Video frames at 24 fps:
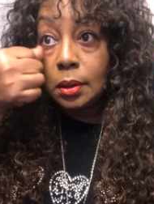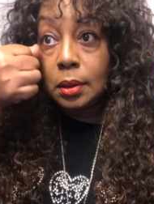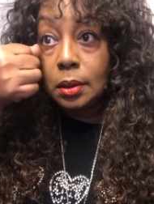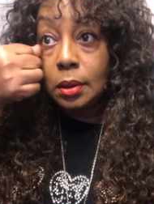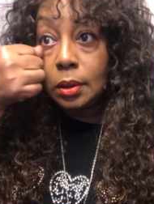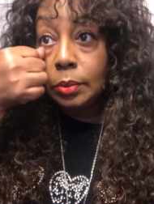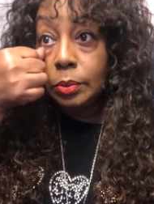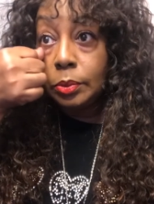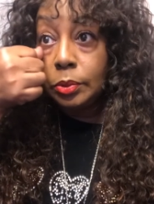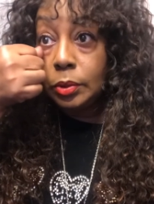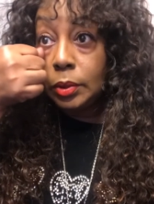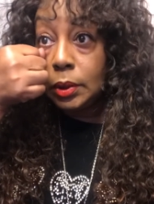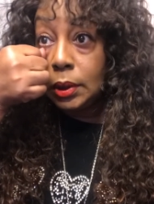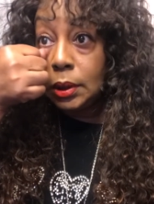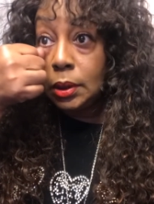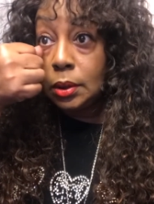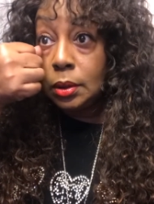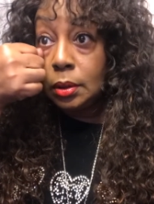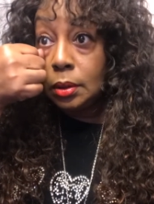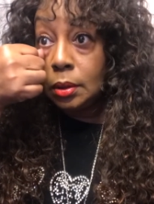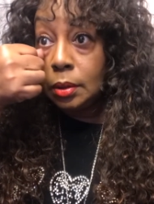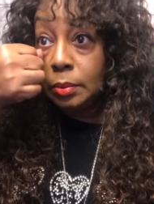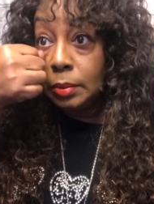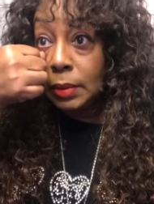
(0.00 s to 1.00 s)
a pretty
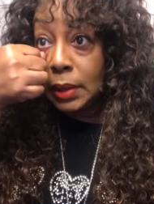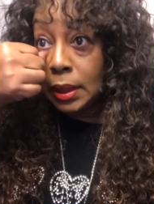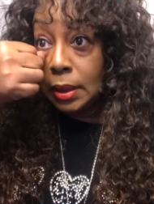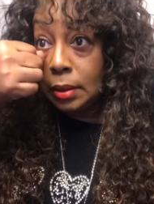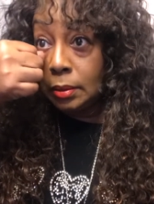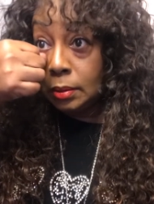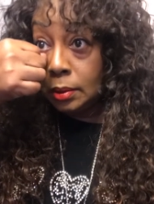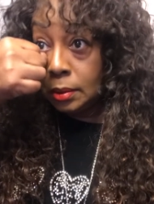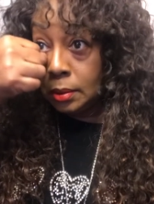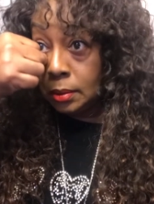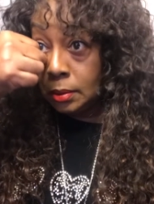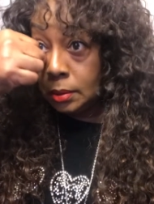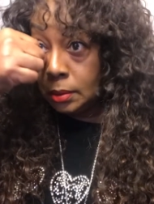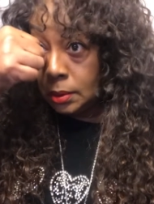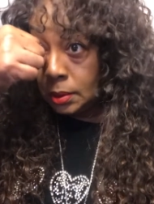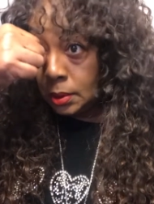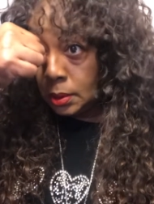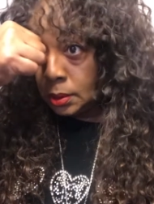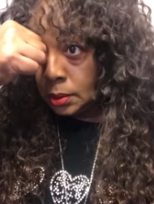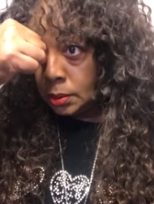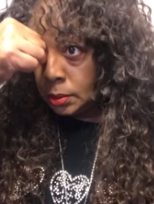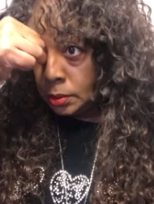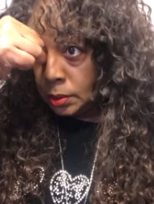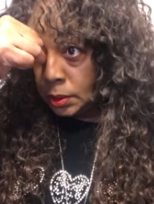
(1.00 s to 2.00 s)
good amount on,
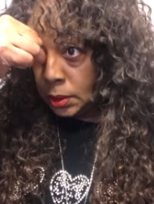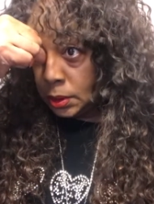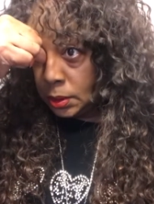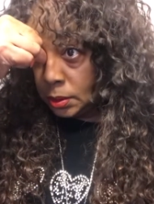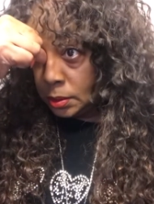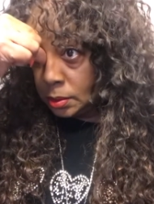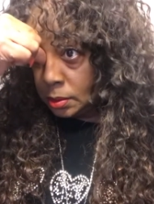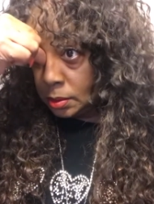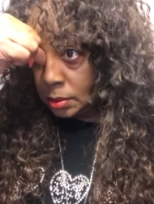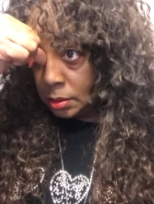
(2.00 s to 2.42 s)
under here.